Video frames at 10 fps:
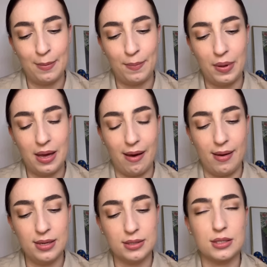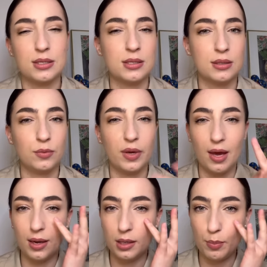But we are
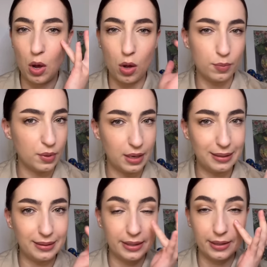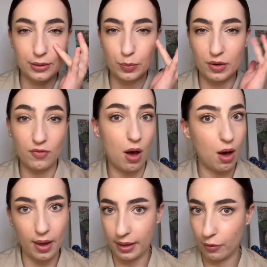going to pop a little bit of
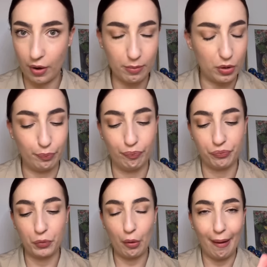eye cream on, okay?